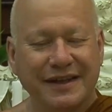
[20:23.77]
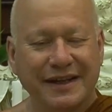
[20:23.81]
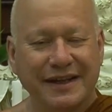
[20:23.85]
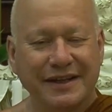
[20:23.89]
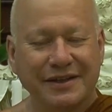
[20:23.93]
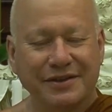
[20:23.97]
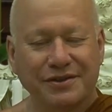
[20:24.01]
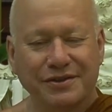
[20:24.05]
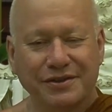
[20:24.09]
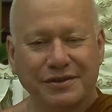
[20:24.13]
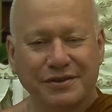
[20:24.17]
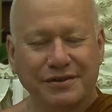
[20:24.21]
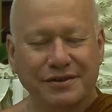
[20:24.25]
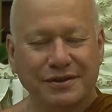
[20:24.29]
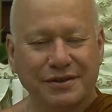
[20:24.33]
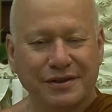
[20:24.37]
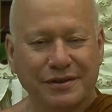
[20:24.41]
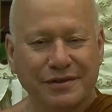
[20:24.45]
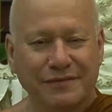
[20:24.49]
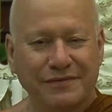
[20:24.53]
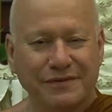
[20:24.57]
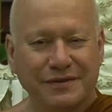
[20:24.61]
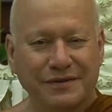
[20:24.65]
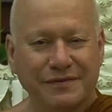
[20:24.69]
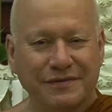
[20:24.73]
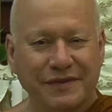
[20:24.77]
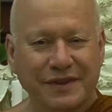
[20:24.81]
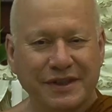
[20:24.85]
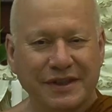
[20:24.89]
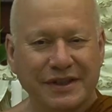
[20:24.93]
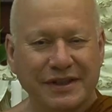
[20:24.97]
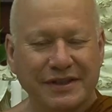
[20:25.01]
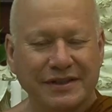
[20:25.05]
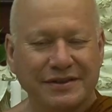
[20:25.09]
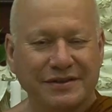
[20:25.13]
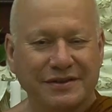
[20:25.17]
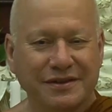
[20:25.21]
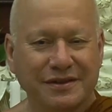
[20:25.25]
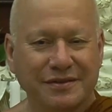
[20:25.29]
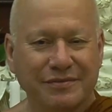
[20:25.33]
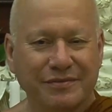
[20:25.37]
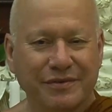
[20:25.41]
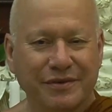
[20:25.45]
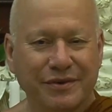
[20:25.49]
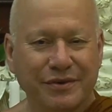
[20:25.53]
anxious, nervous feelings and